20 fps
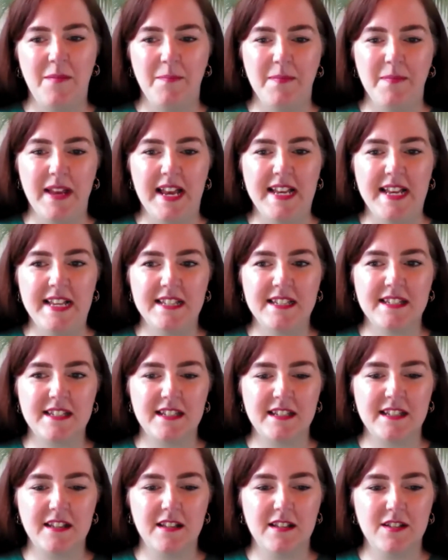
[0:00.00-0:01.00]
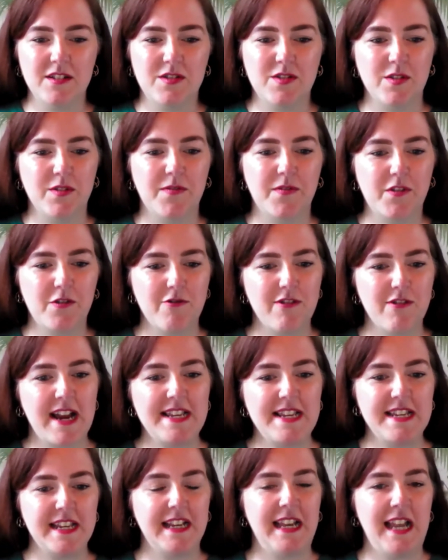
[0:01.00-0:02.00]
is sort of
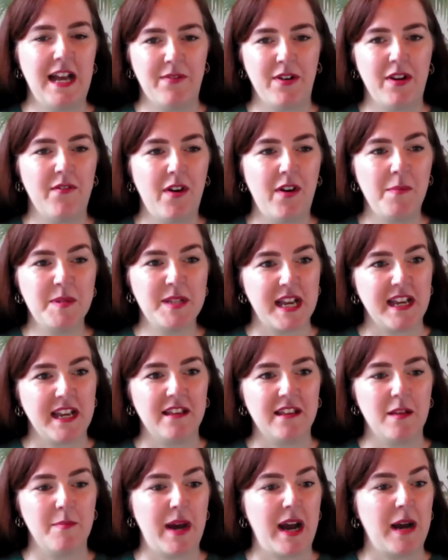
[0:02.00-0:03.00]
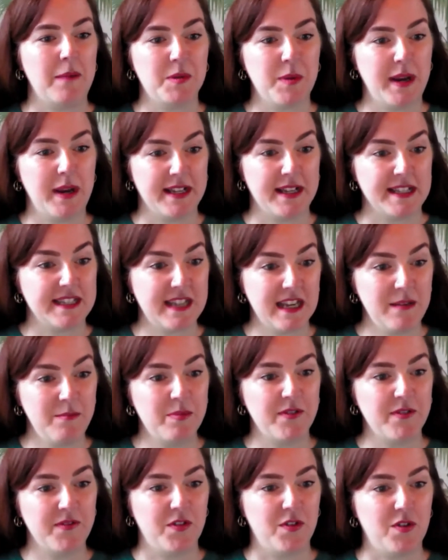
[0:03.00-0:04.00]
creating a level of uptake that perhaps we haven't seen
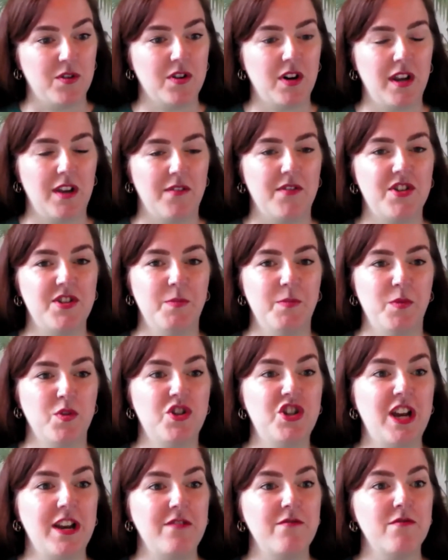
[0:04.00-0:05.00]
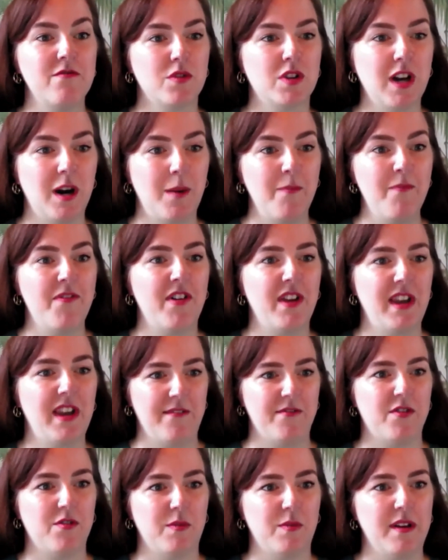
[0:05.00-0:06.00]
before, kind of a more general comfort
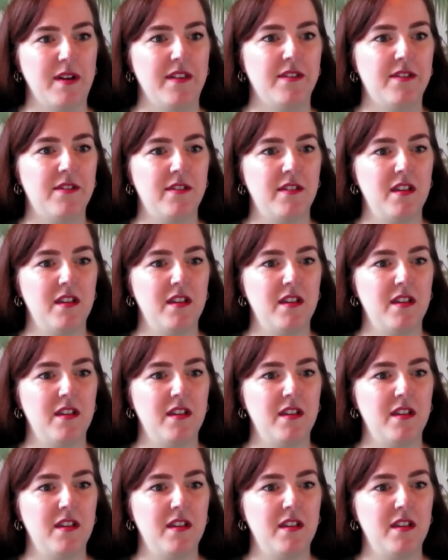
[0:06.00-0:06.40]
level with